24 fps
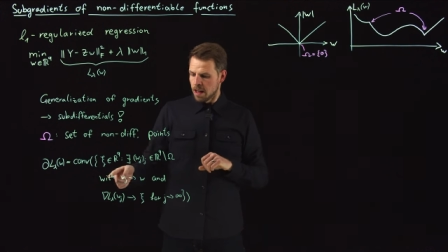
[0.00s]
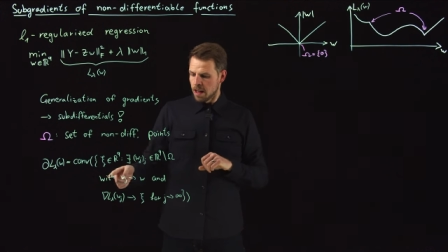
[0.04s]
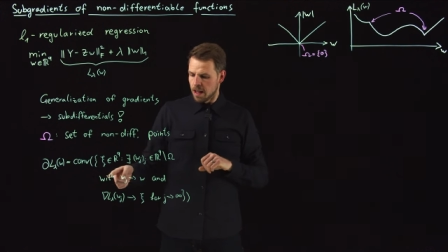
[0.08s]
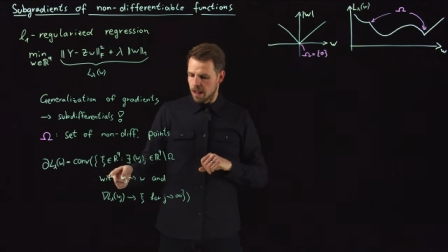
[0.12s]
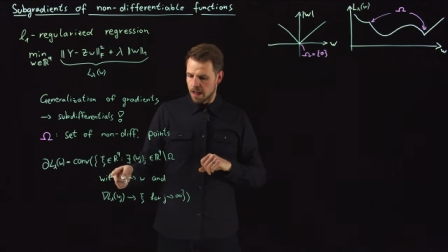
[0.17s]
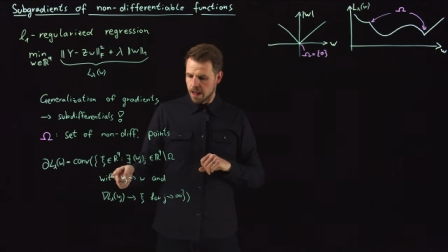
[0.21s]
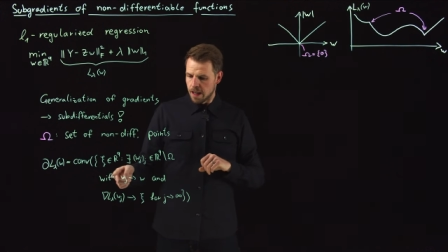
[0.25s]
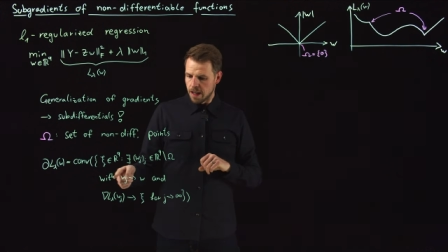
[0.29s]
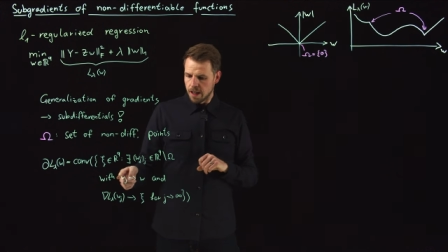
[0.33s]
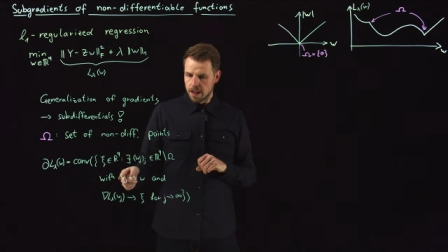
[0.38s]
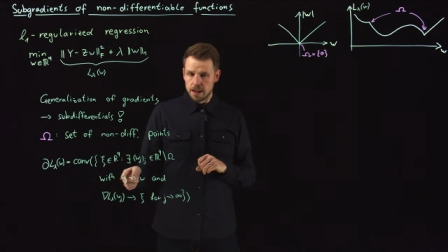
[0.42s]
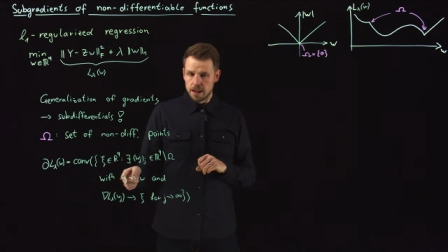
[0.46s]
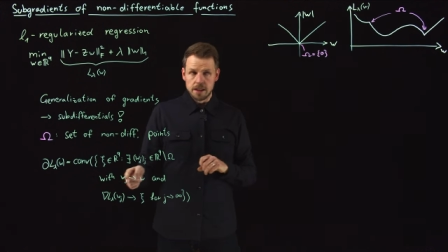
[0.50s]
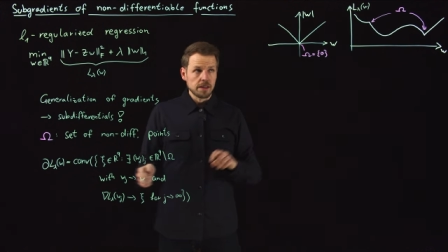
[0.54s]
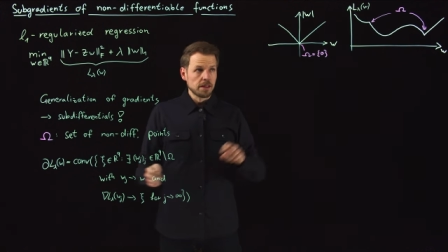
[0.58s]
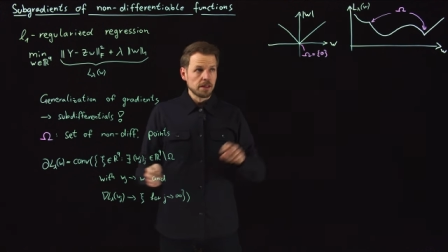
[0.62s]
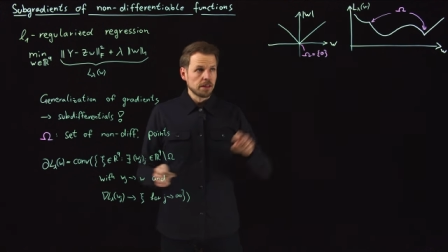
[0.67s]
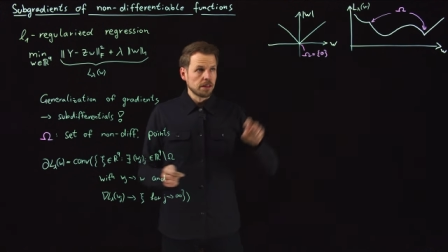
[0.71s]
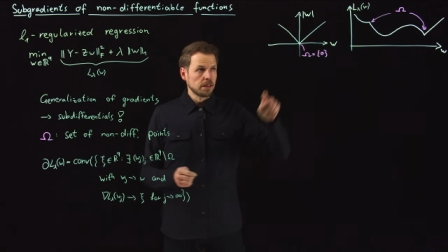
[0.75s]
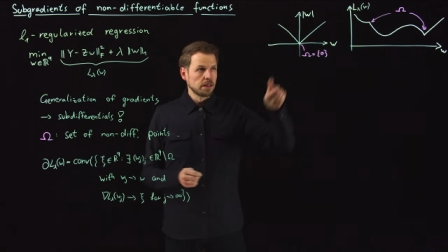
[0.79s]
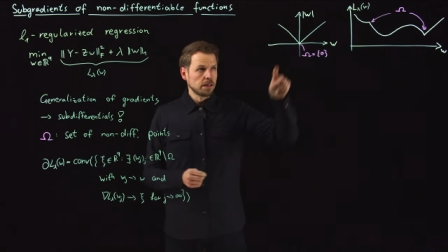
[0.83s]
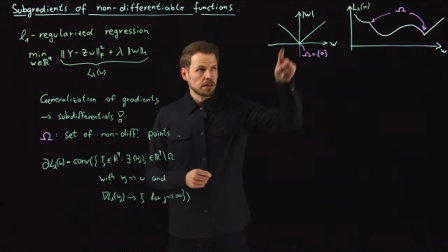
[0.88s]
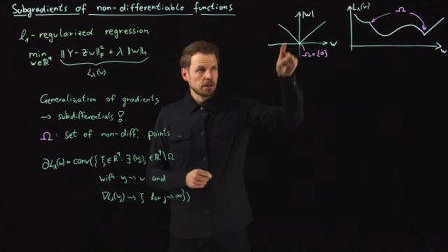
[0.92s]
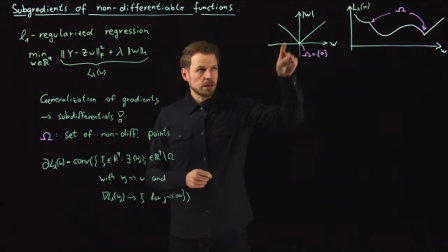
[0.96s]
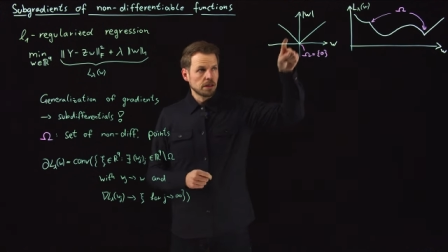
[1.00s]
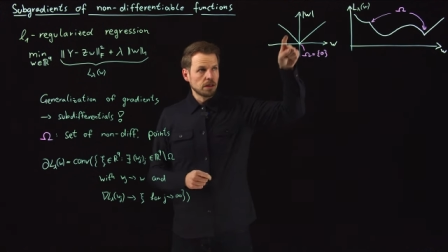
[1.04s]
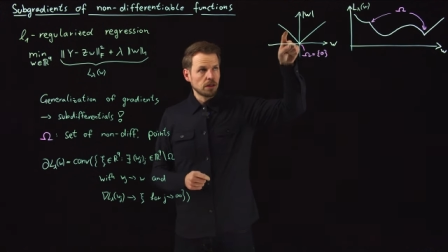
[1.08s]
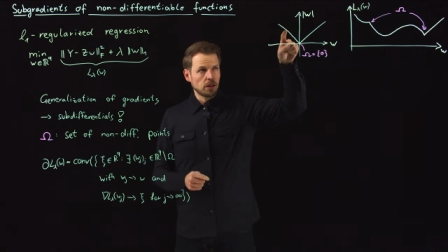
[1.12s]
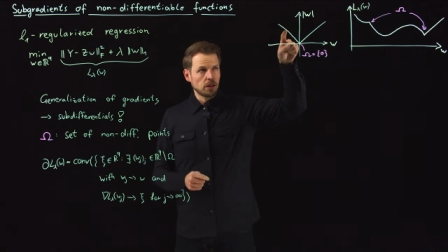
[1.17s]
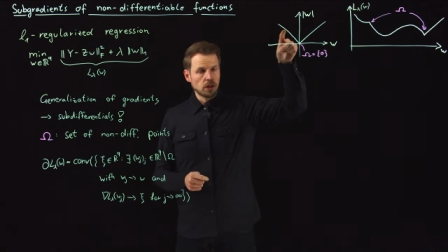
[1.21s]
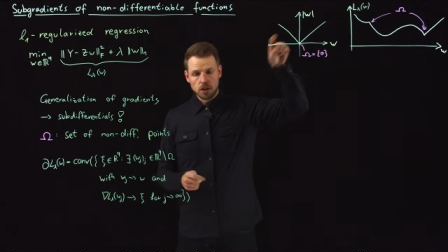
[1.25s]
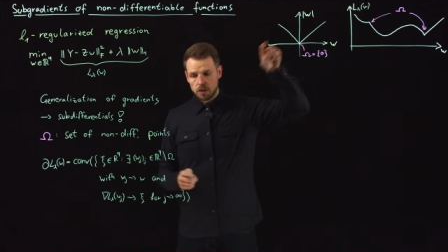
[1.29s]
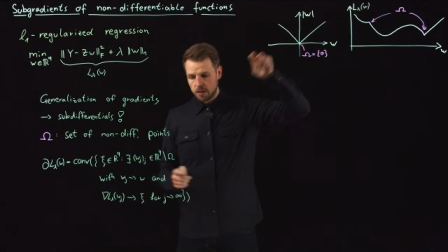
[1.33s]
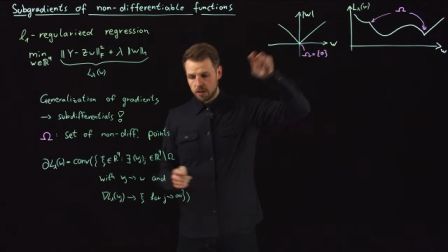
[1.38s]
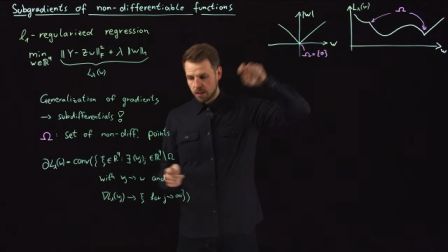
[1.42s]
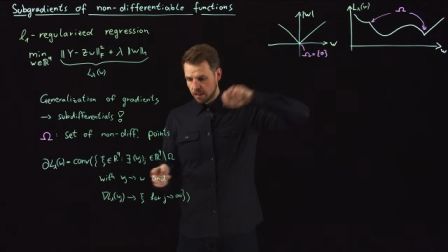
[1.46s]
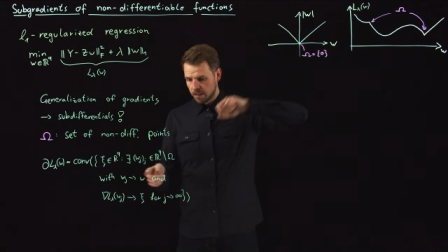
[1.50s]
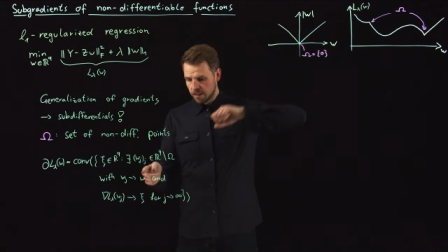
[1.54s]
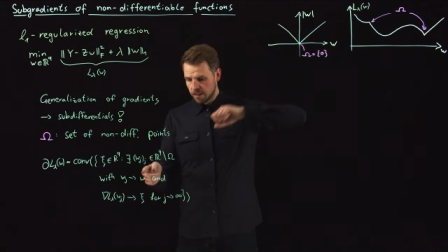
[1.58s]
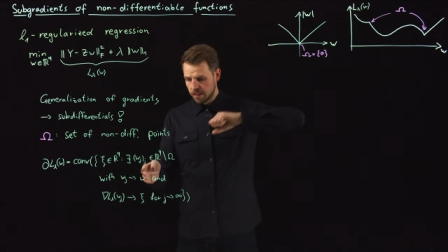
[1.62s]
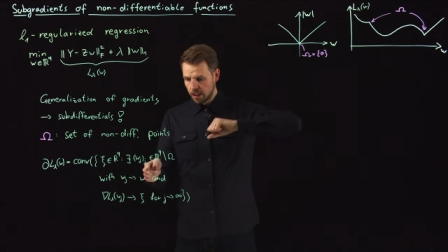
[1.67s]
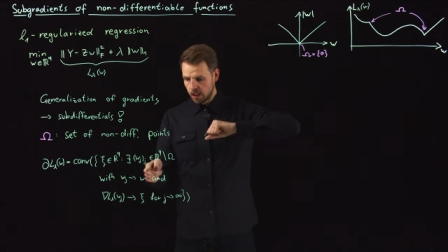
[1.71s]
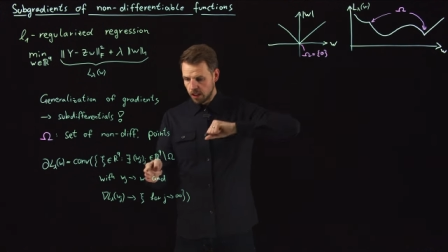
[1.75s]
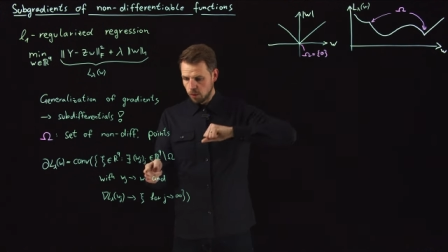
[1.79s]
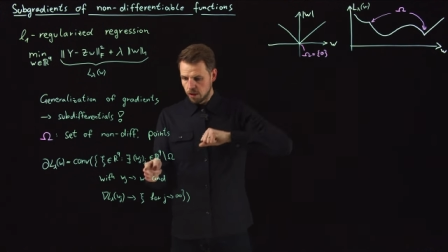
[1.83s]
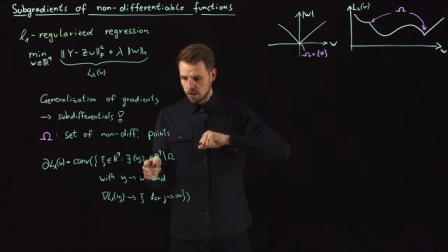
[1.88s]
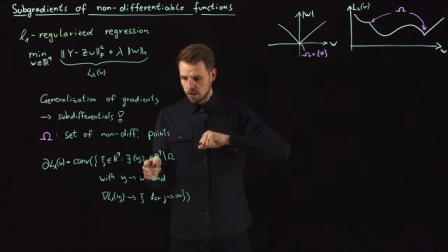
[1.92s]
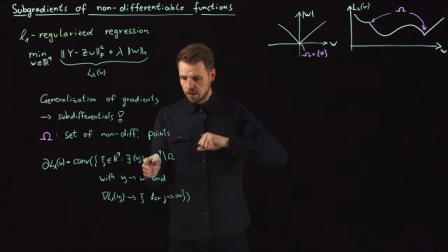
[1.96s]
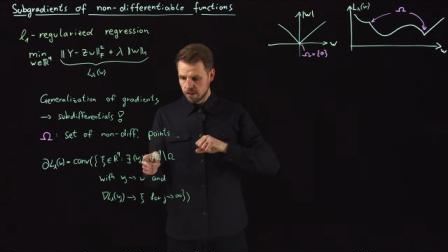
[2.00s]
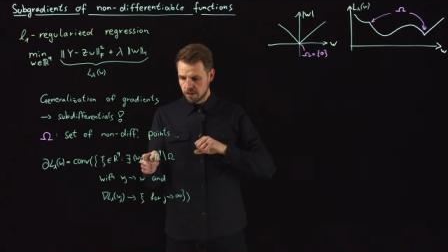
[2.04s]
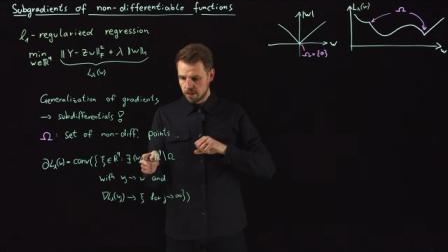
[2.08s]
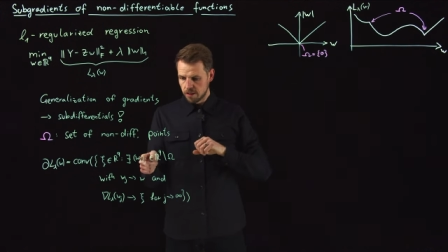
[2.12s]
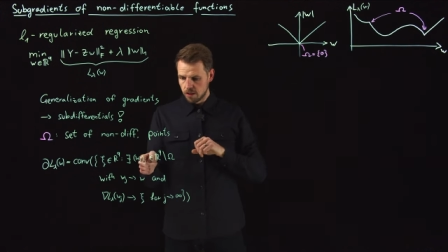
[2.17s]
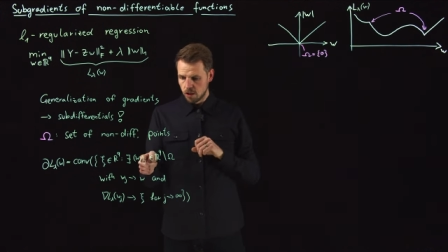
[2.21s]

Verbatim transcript: And this sequence